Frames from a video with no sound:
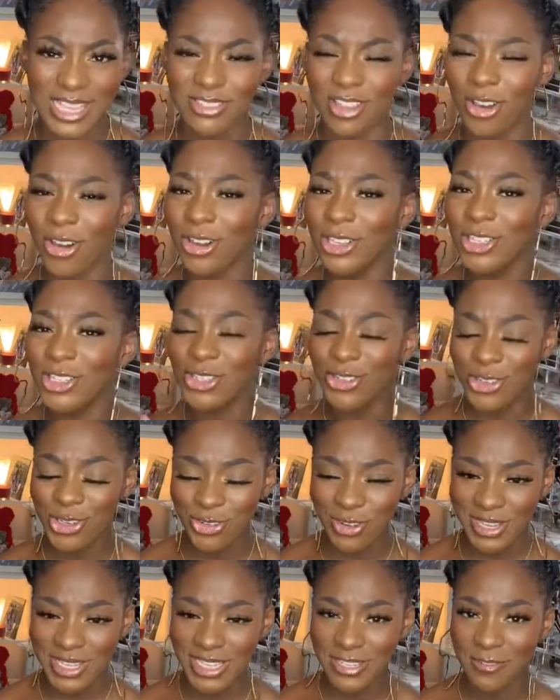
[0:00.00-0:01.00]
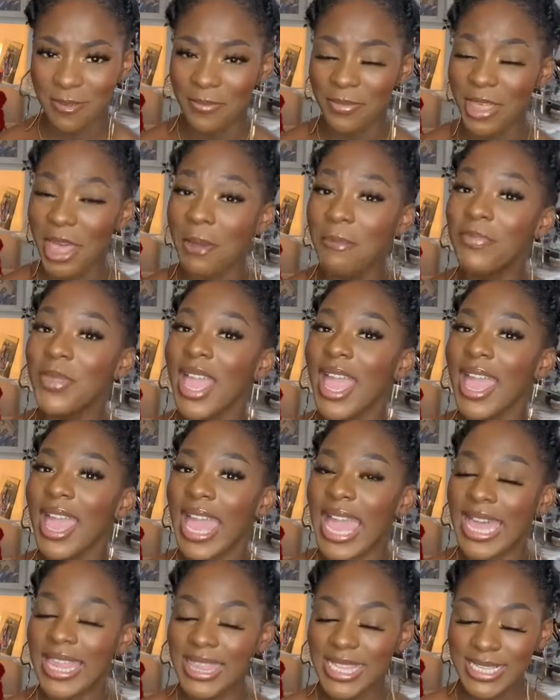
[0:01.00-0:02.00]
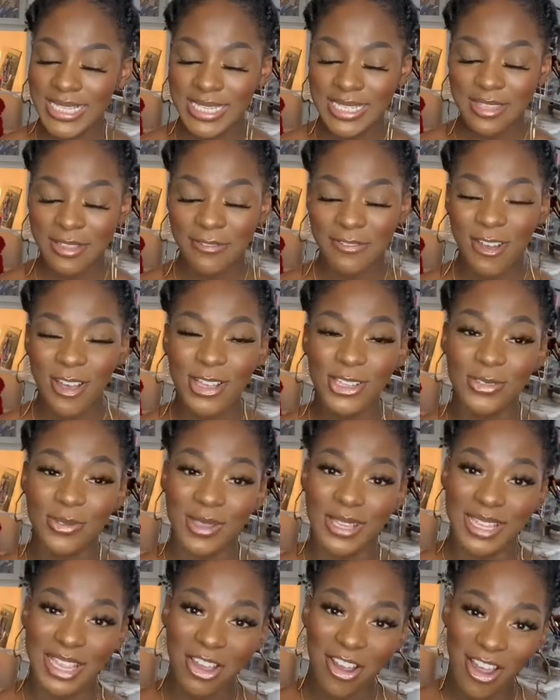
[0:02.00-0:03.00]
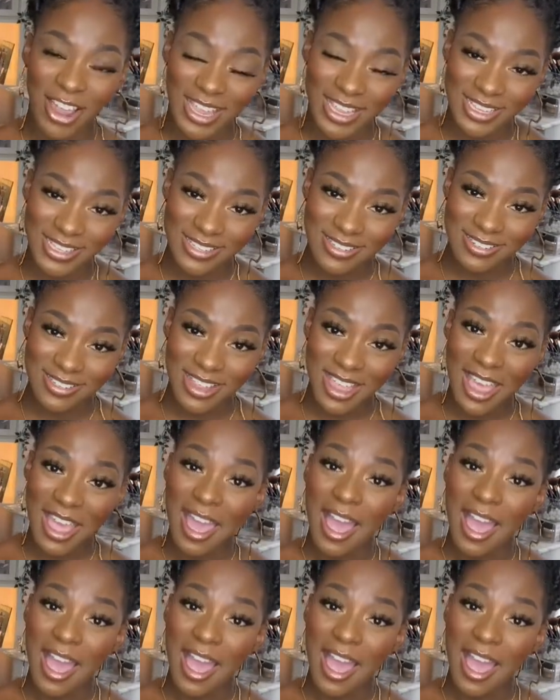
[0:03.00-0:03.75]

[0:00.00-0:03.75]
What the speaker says: So I got 2 dresses from them, and this is the first one, guys.